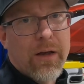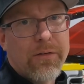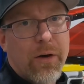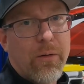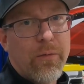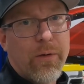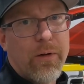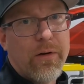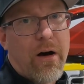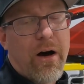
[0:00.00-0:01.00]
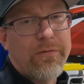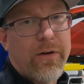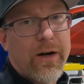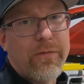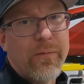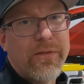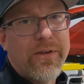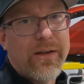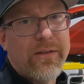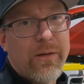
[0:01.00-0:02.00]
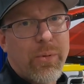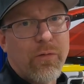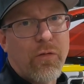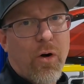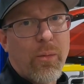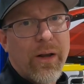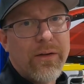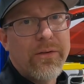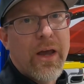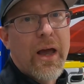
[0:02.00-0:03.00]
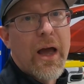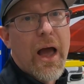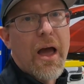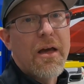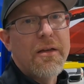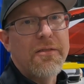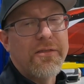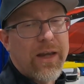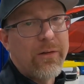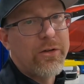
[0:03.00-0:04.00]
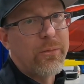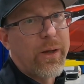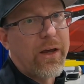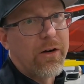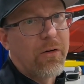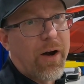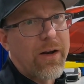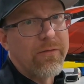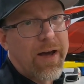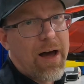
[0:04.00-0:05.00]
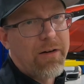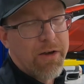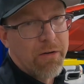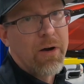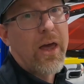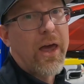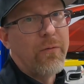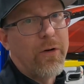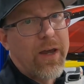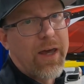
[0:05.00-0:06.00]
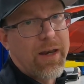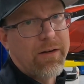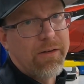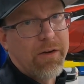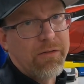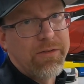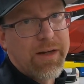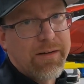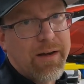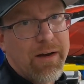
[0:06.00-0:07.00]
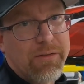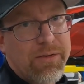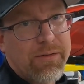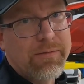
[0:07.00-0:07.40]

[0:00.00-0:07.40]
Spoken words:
So the offering from ZZ Performance seems to be a great value, and we'll get into those details.